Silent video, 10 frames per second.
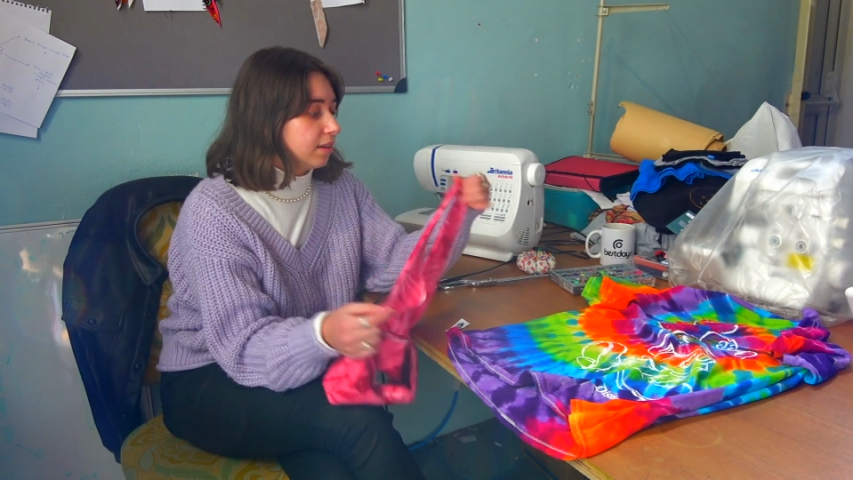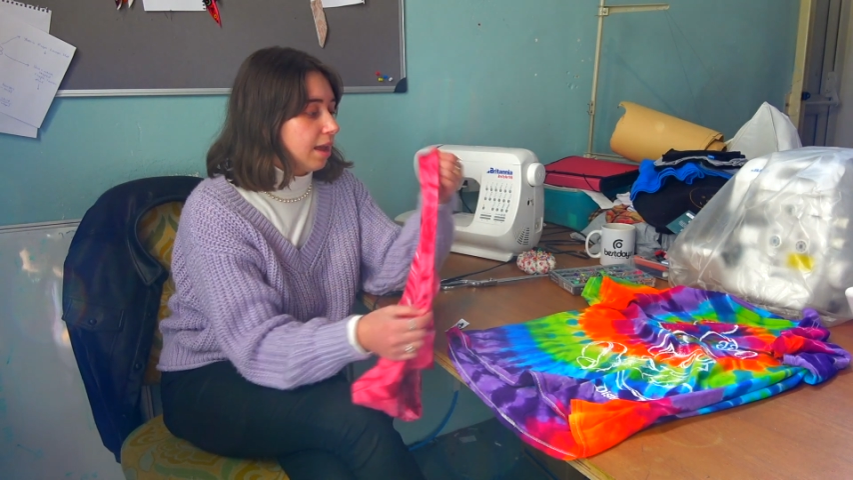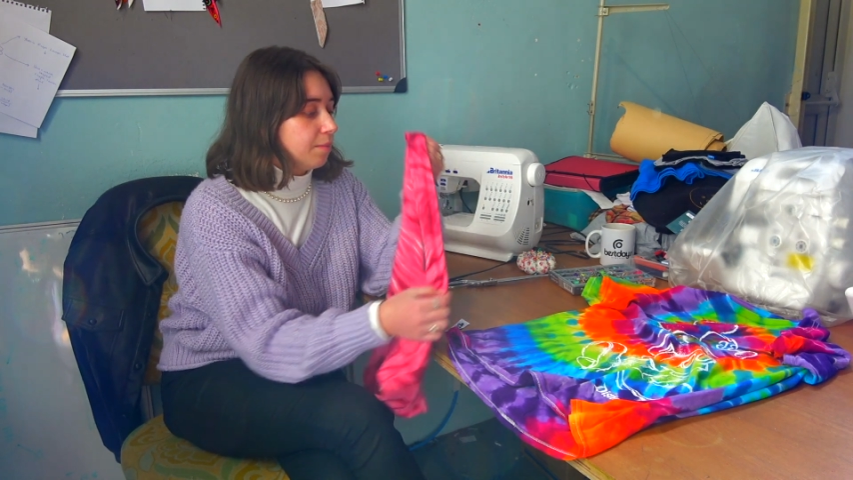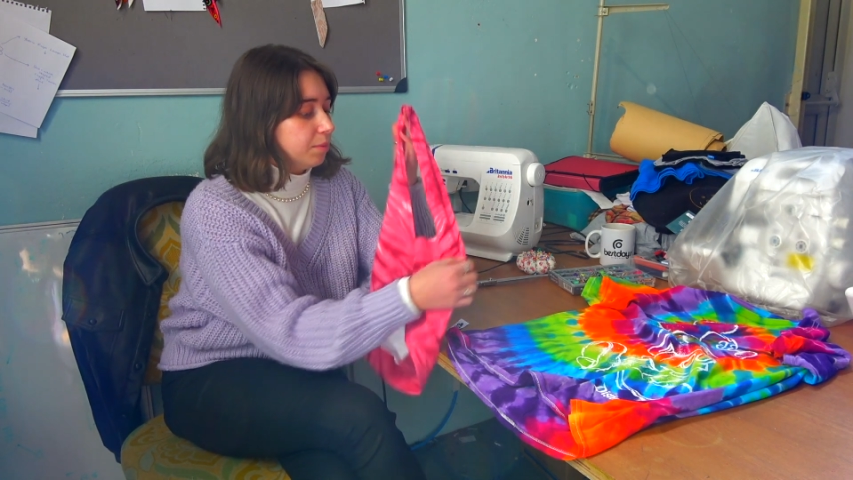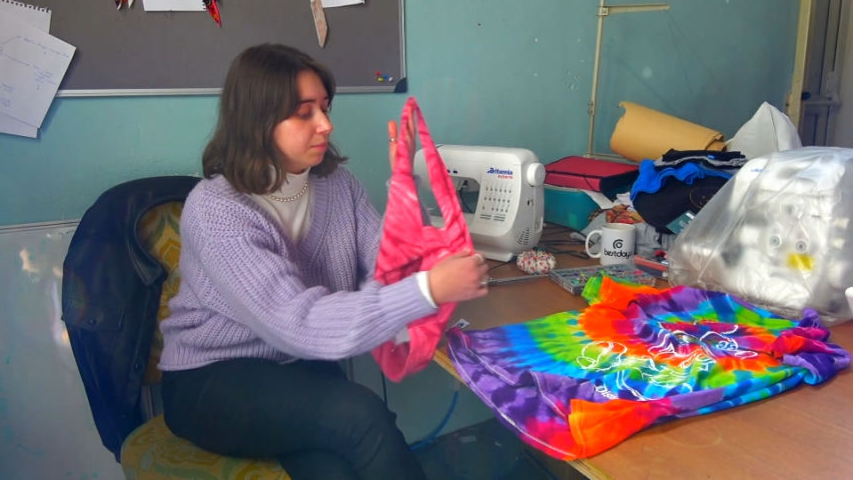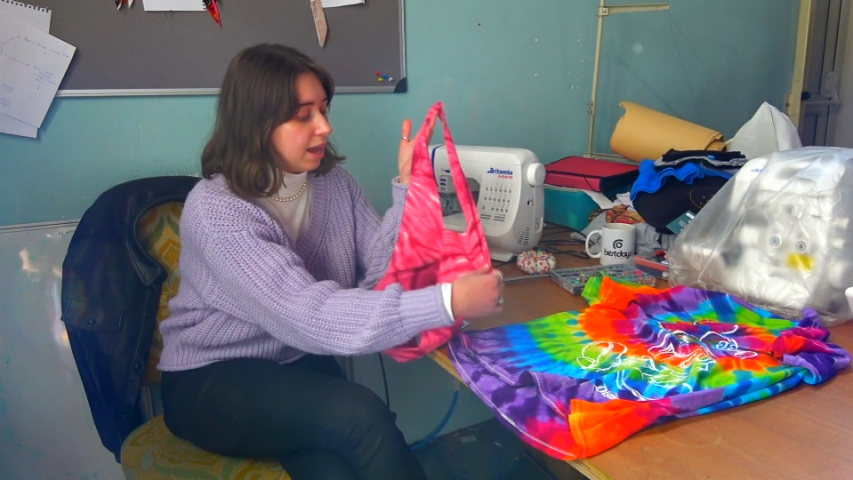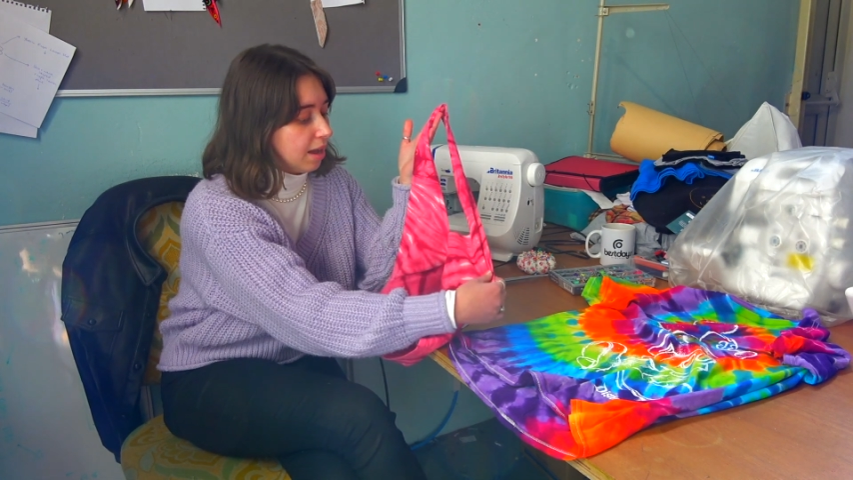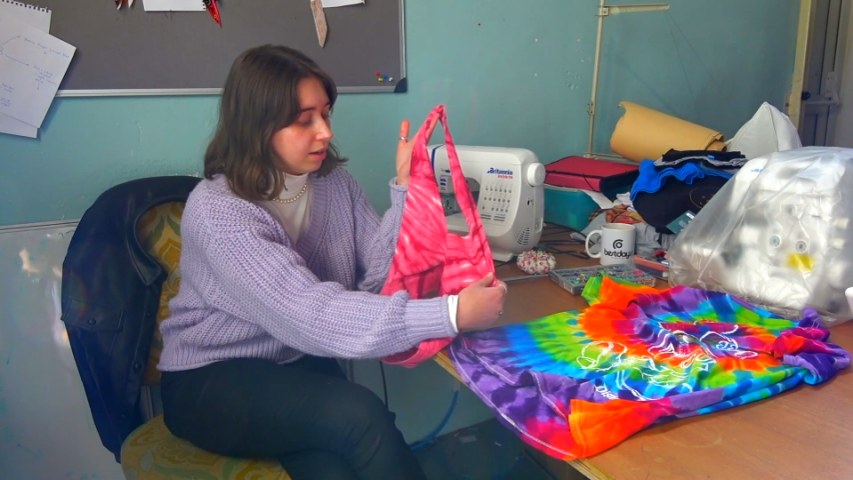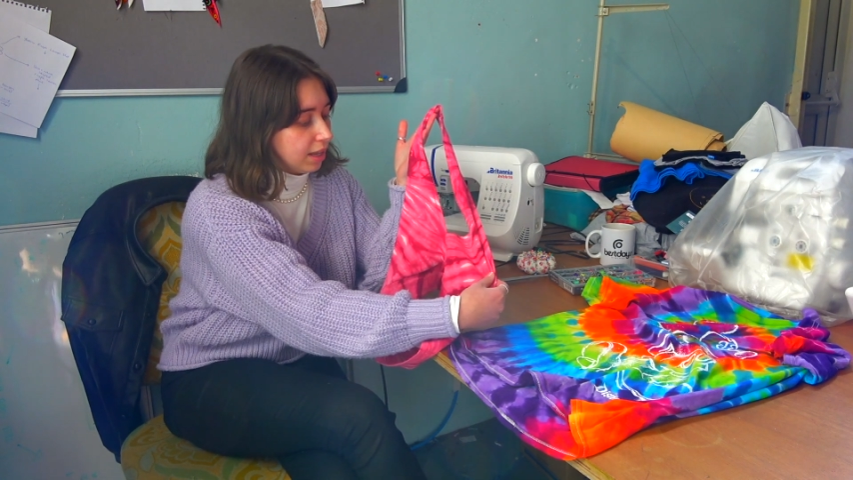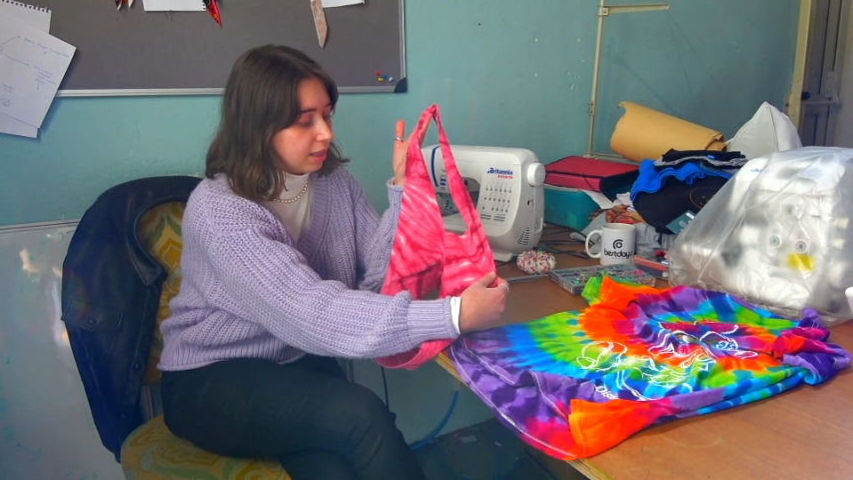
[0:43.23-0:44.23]
hem them
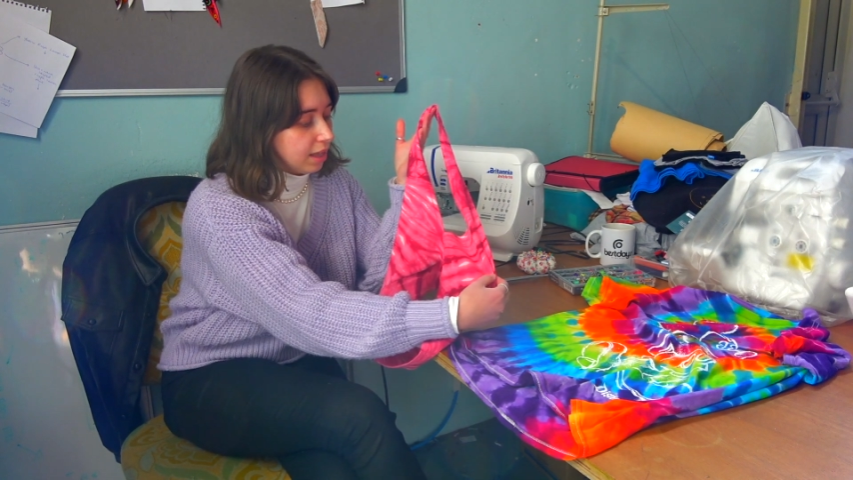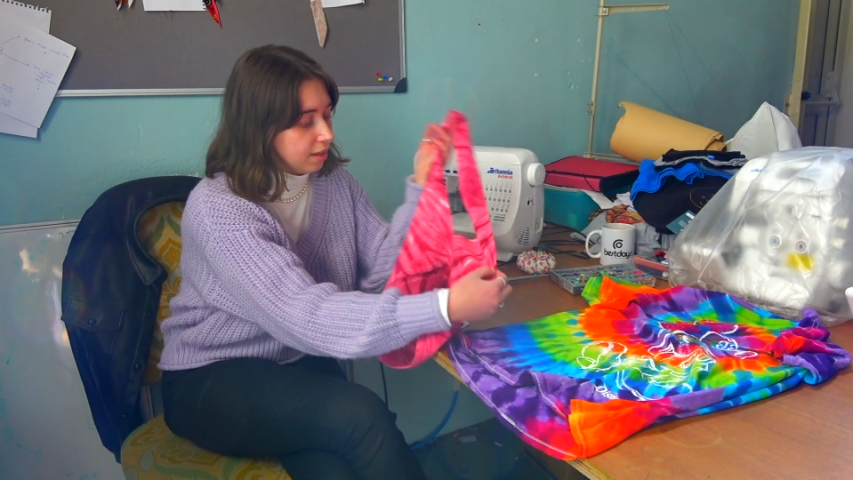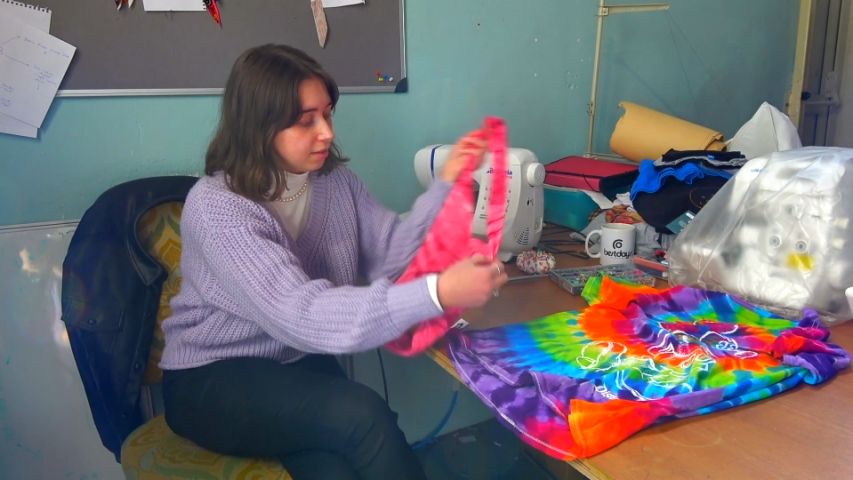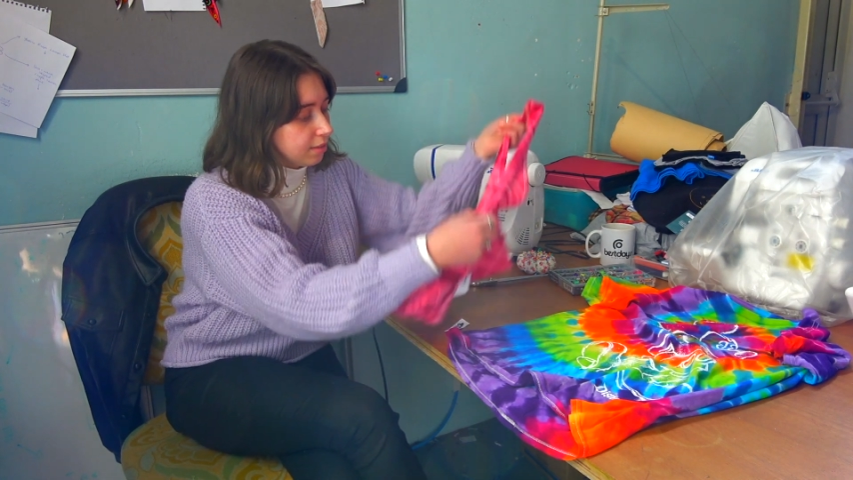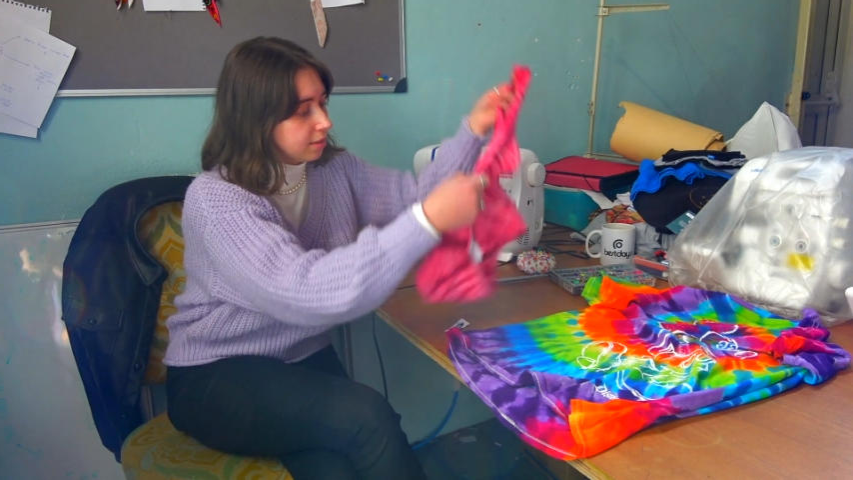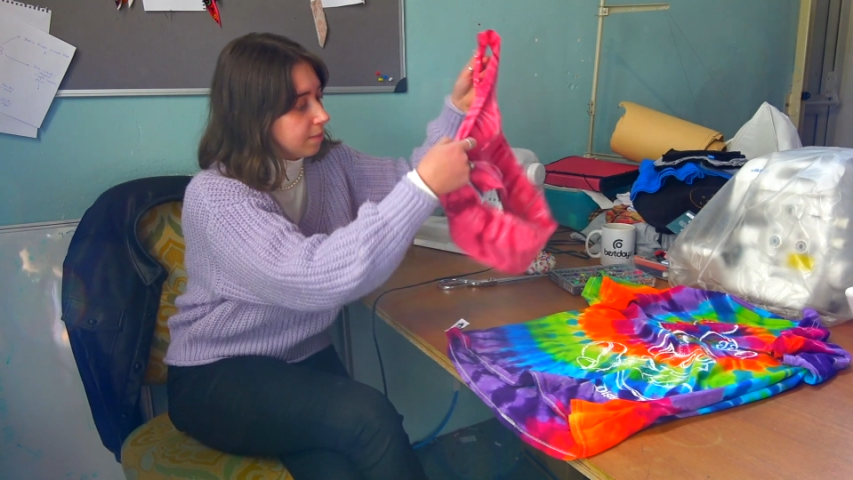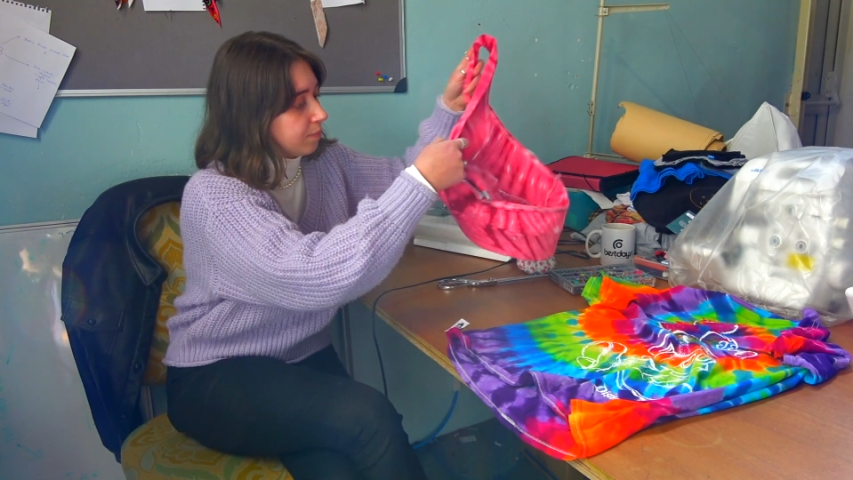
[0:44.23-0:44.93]
down like this.